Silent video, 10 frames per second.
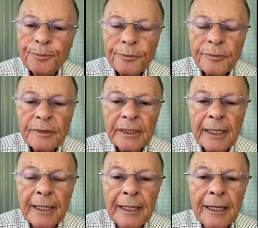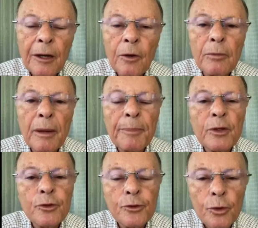If, for example,
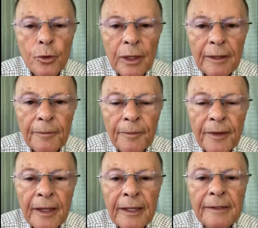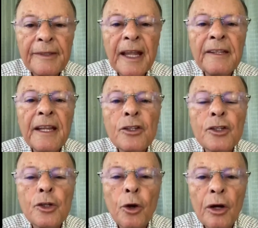I am a person
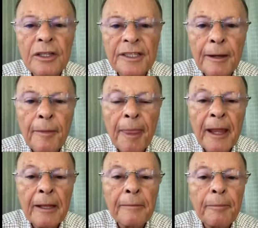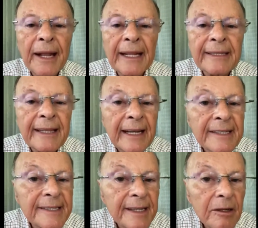who
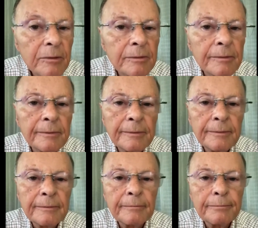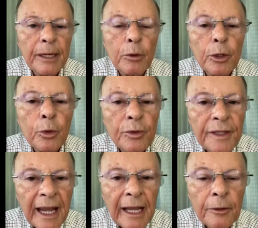tends to
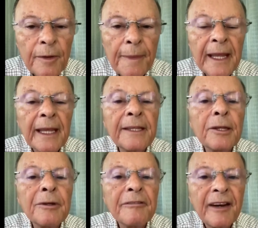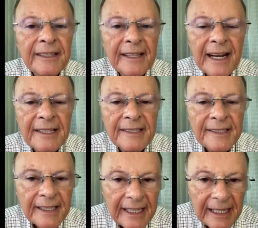deceive or
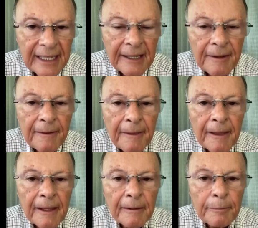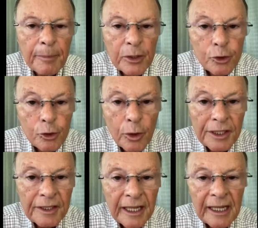adultery, so then he will
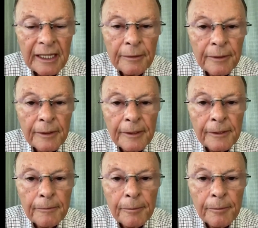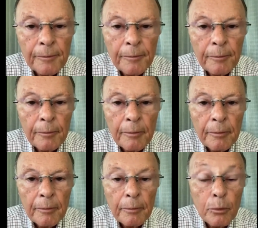bring people who are of
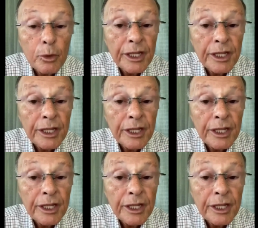his,